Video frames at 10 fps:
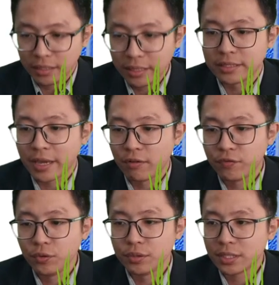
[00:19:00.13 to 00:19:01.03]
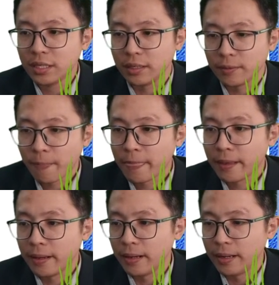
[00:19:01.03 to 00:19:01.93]
is helpful, isn't it?
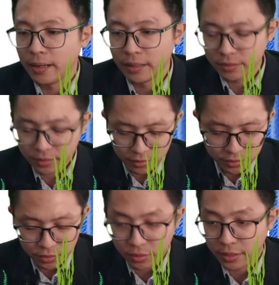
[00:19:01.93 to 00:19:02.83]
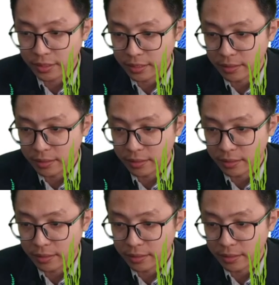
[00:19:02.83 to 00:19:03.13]
Sorry.